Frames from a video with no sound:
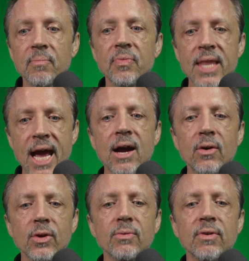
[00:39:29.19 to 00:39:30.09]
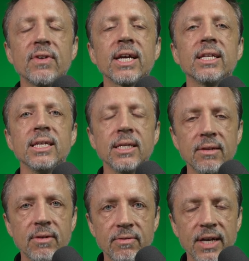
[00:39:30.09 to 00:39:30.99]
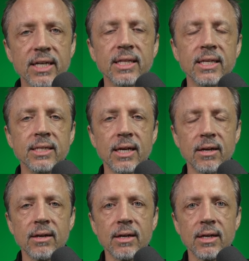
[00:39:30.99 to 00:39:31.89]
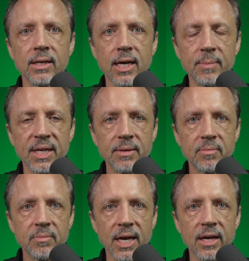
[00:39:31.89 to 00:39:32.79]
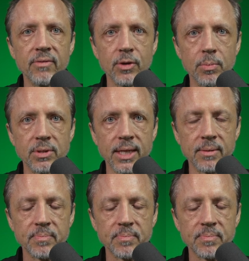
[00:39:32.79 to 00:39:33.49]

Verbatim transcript: now you've affected the, affected the entire economy by a few percent.